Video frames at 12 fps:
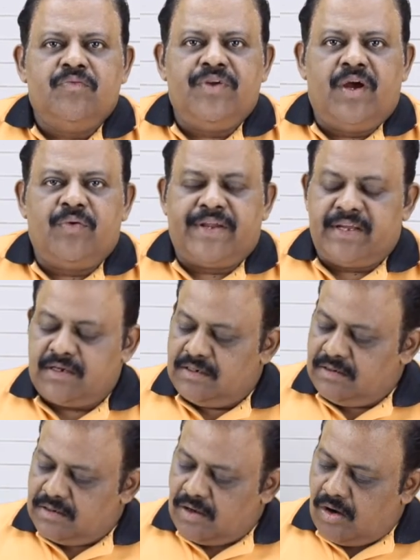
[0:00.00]
We have
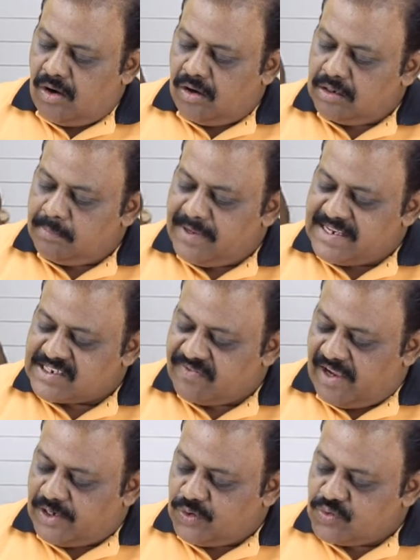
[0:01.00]
taken all base
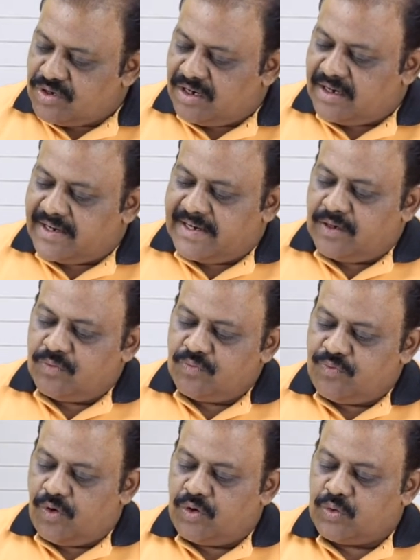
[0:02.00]
values 100
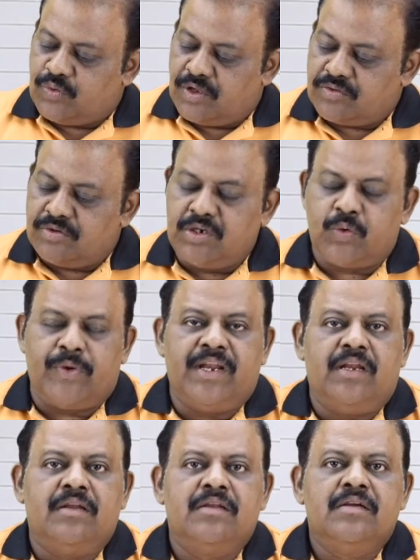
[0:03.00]
for
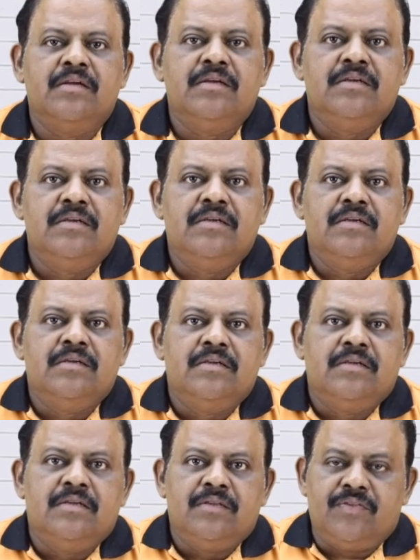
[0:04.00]
2012.
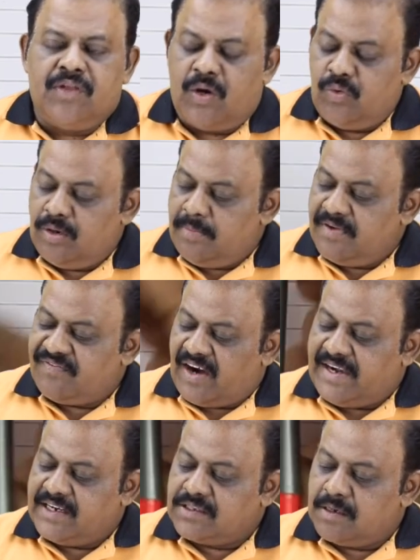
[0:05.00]
Now we'll be
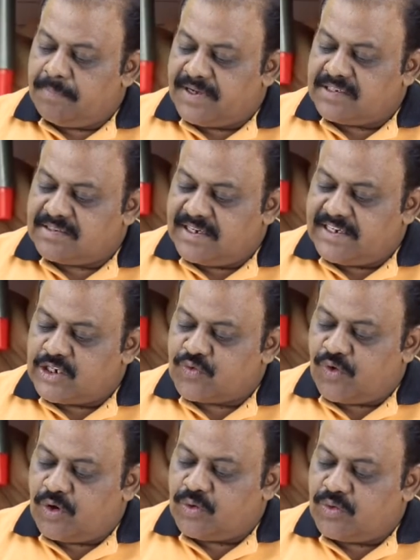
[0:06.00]
finding the
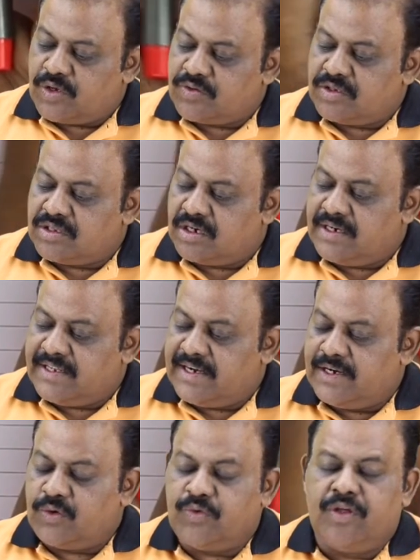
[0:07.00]
percentage for
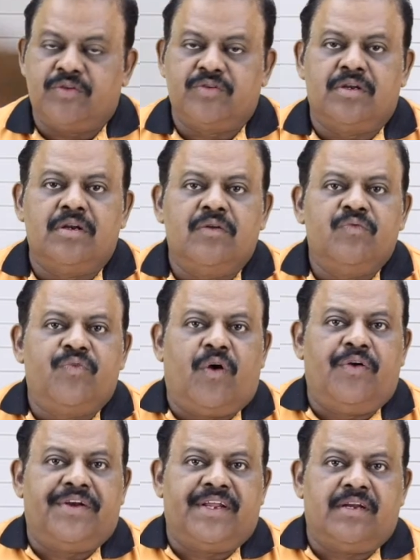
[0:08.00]
2013 and
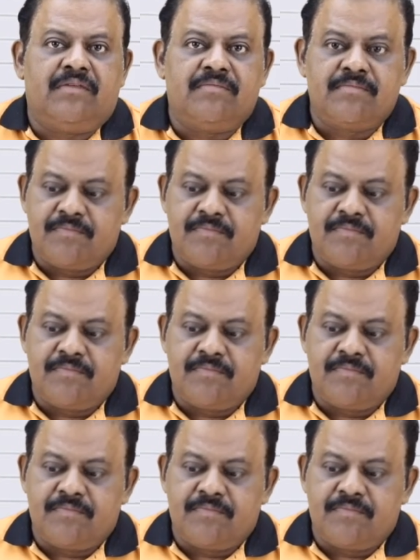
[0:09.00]
2014.